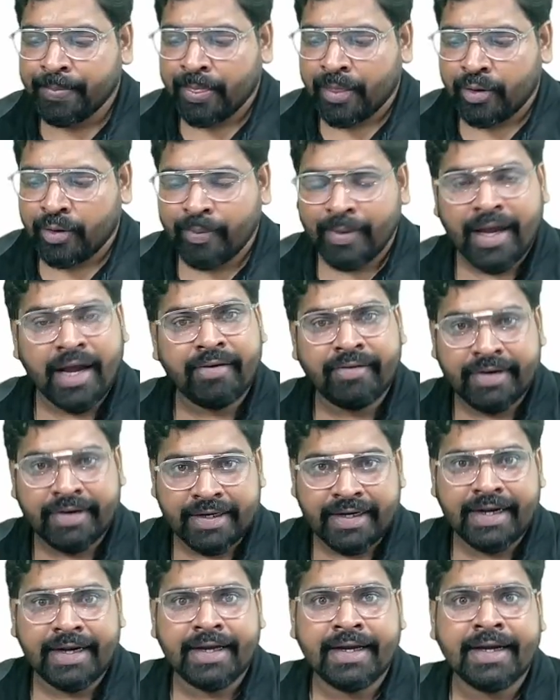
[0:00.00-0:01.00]
you may have
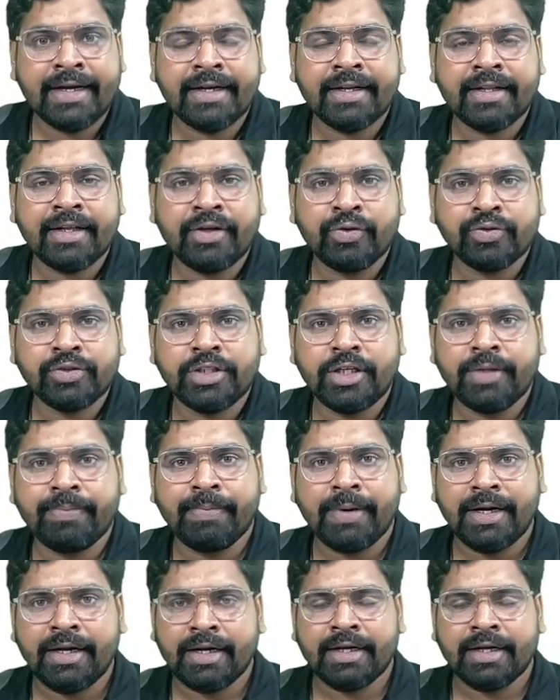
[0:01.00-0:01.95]
read in the UG, but